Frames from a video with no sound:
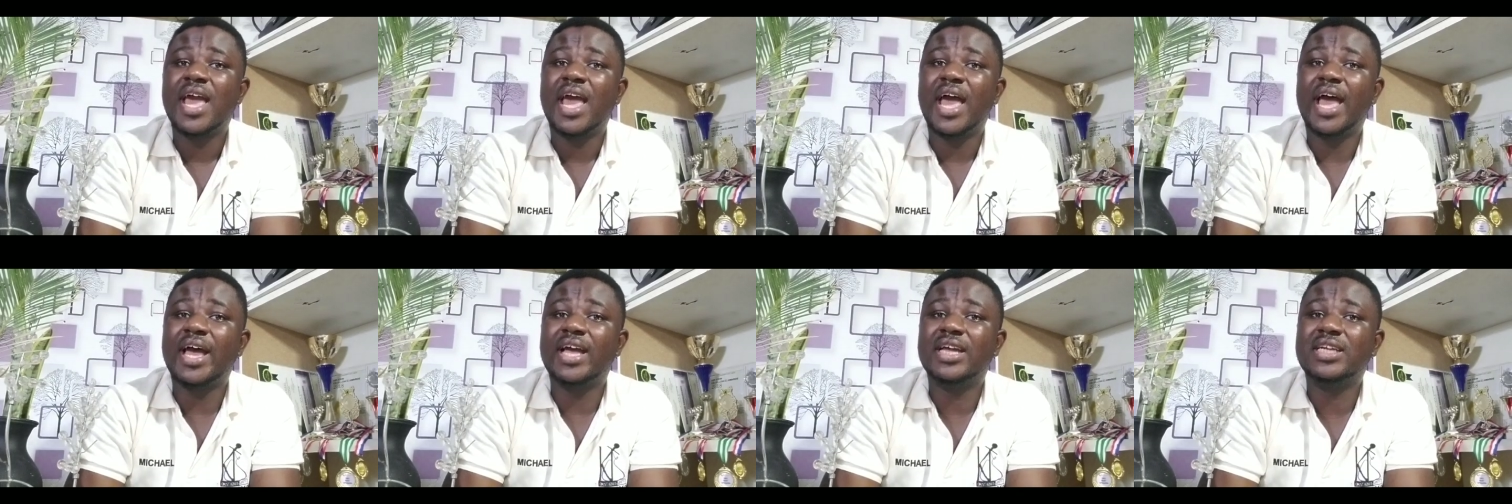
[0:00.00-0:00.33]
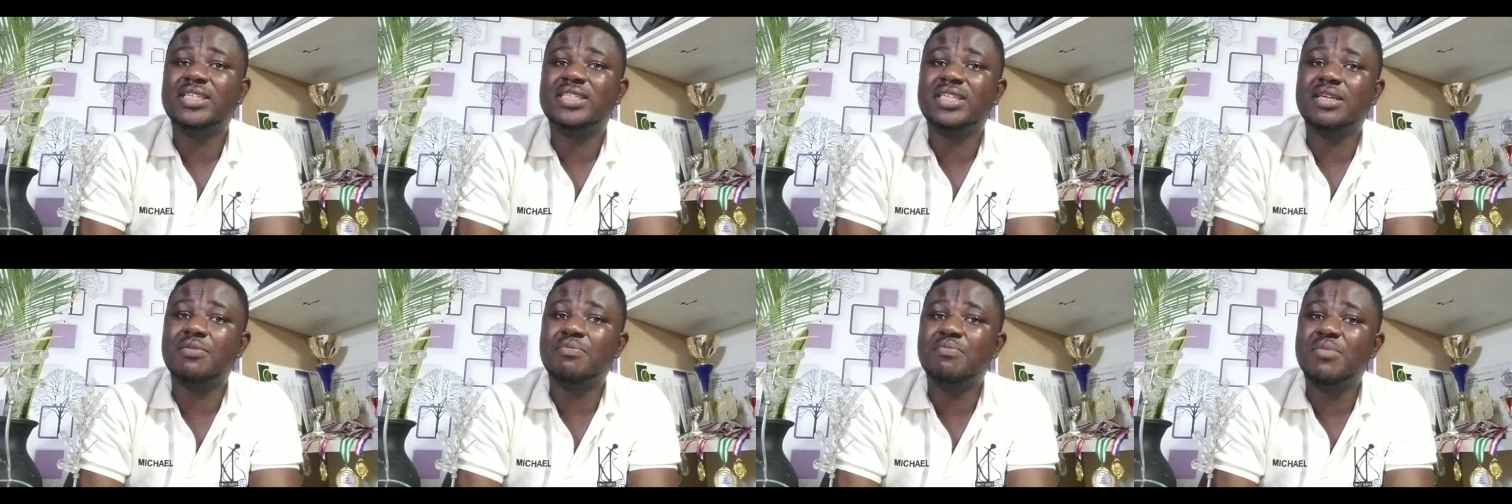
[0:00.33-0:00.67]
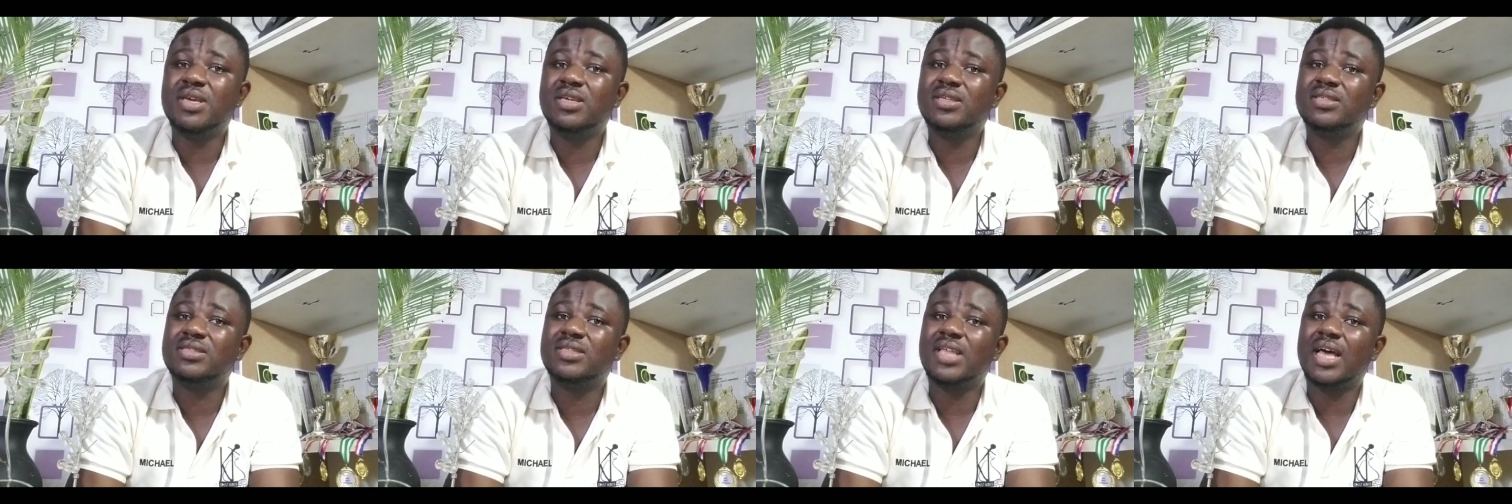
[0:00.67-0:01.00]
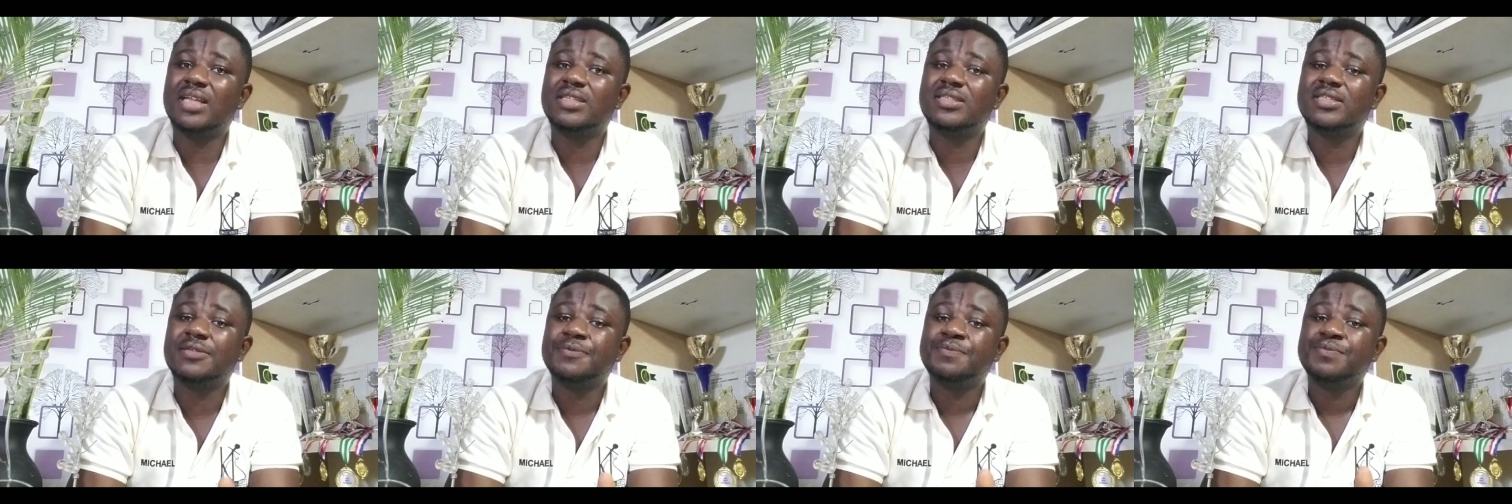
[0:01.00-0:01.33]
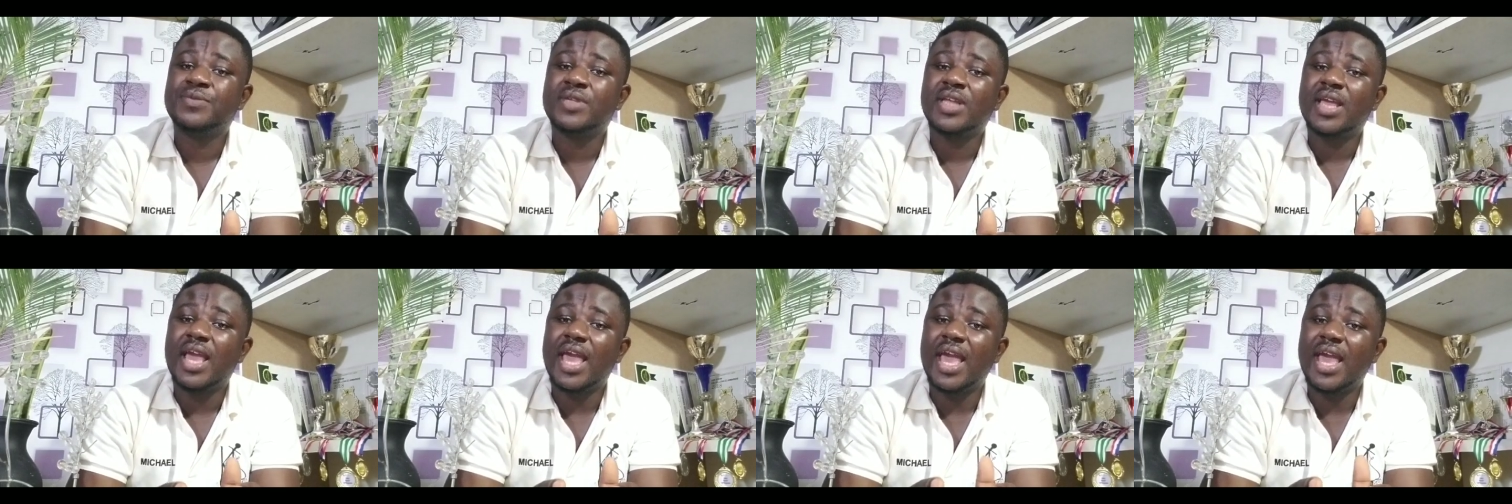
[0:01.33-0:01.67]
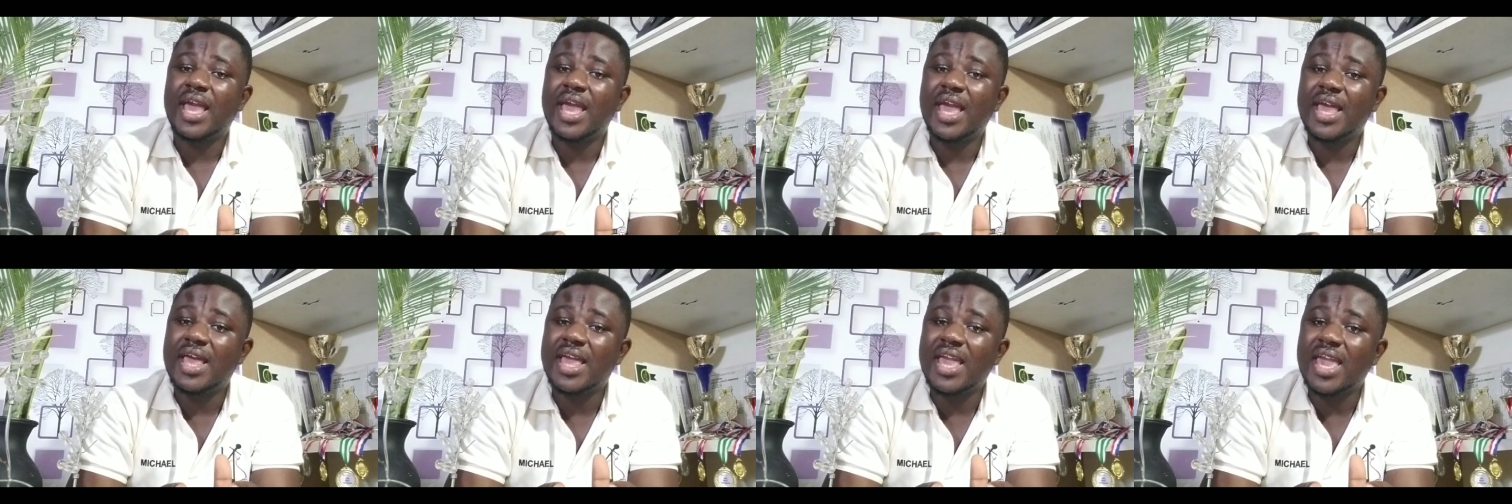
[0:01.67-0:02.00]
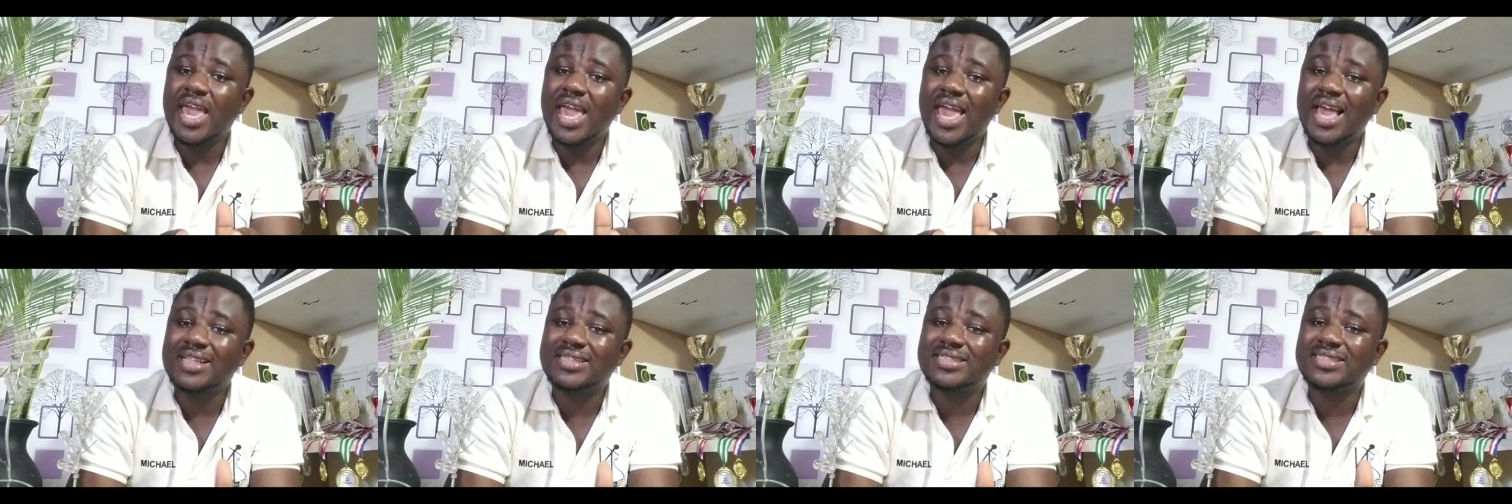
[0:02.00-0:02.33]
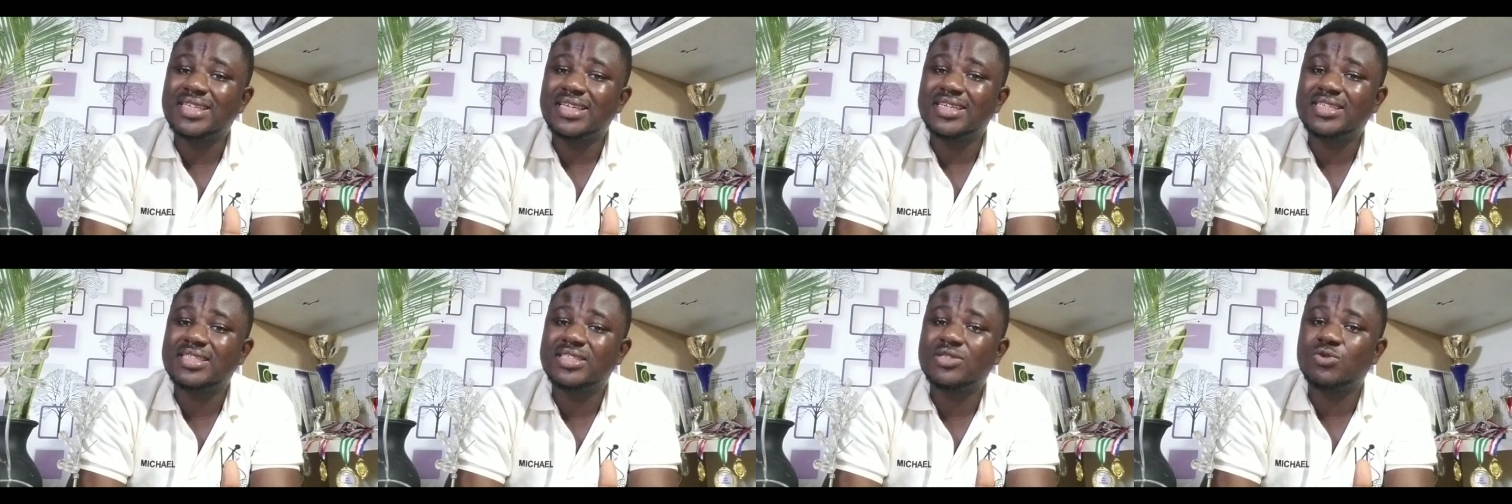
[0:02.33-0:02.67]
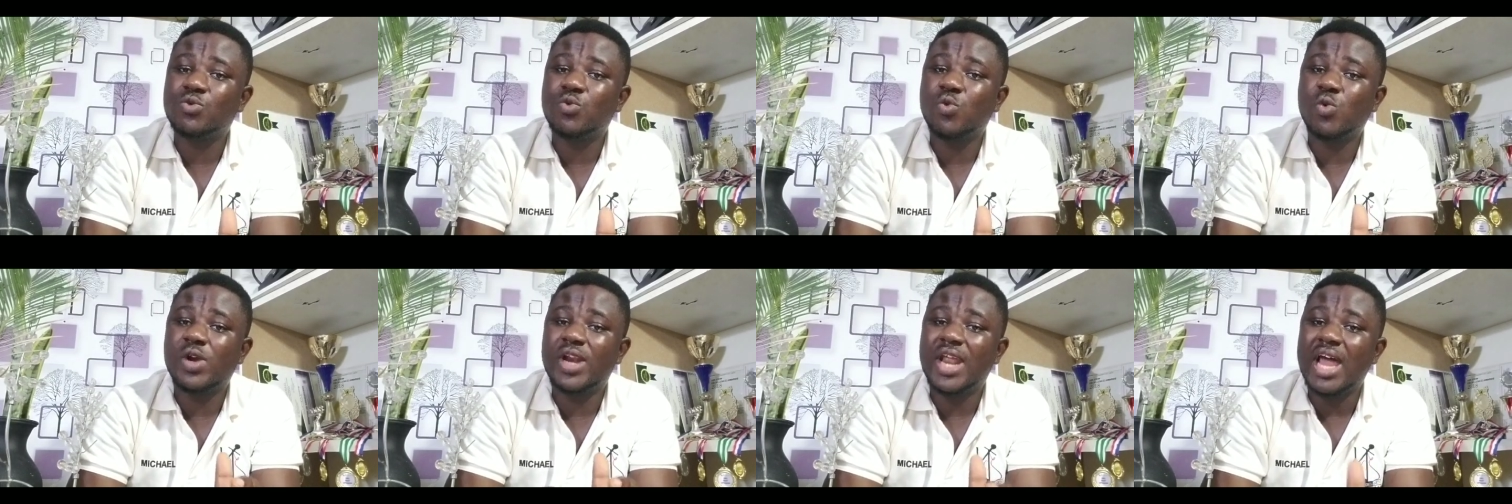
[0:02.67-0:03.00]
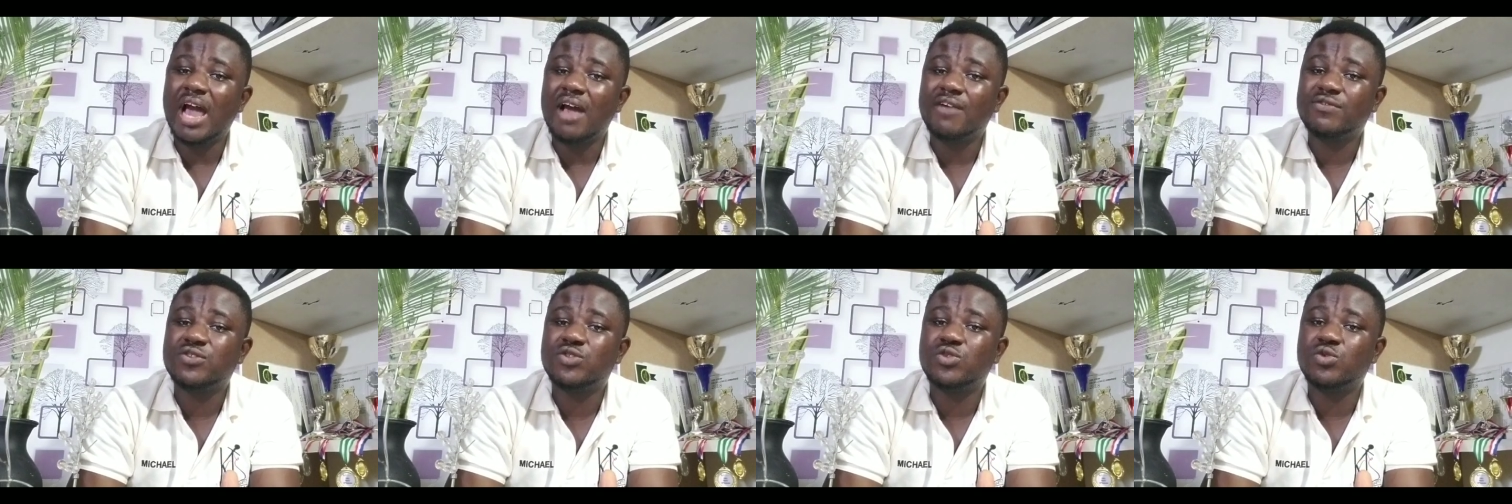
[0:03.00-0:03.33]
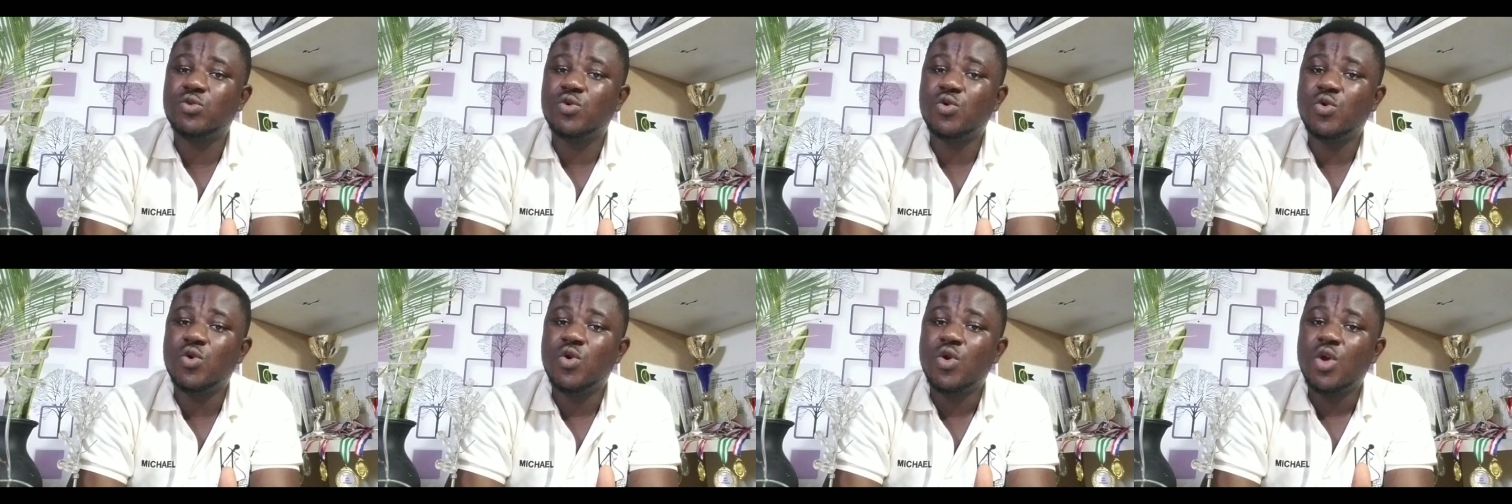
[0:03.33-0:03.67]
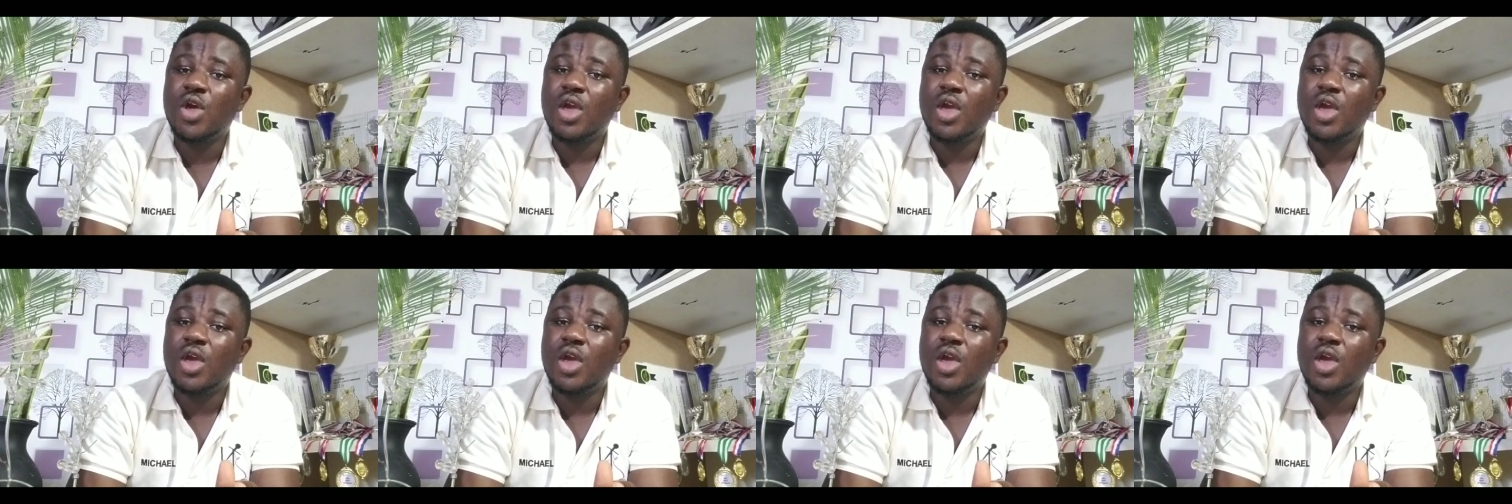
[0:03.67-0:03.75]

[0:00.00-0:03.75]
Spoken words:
And it means that ethics would have to